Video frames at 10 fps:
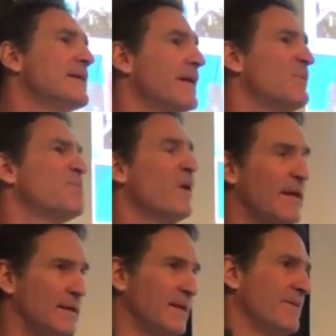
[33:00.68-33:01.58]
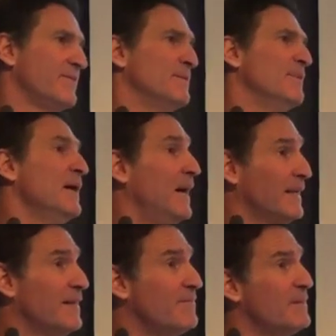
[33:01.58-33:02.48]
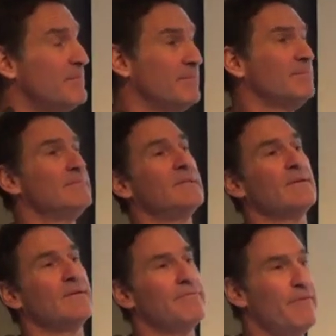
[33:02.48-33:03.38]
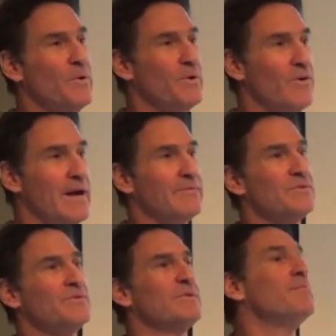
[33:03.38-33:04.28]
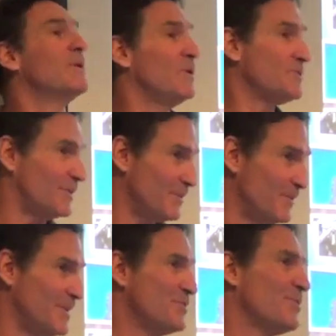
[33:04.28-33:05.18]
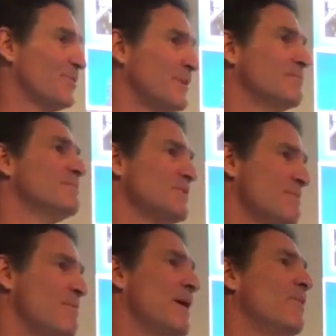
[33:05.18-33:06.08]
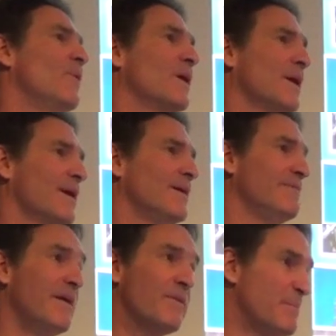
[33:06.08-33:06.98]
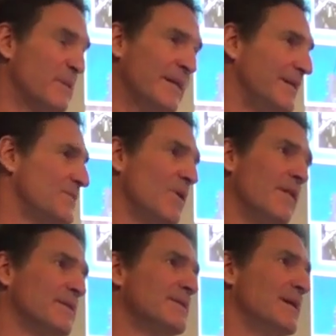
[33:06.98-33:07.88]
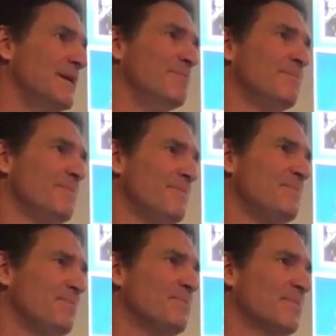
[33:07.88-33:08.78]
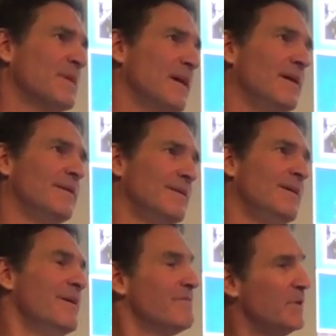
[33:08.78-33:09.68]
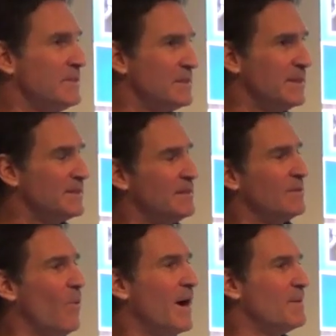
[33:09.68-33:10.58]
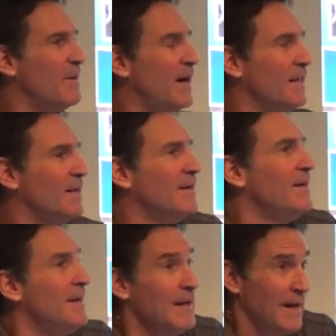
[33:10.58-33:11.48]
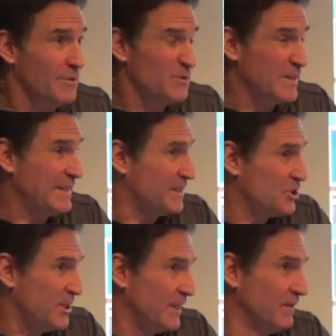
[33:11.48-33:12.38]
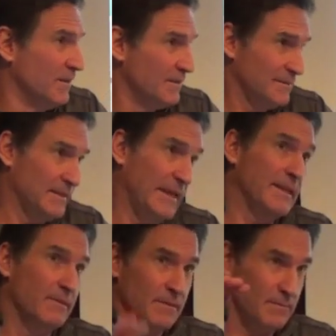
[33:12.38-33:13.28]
that I would bring and give them. I'd give them their photographs, but also showed them some of my work. Very pleased all the time. Yeah. For instance, in Guatemala, I was with the Ixil and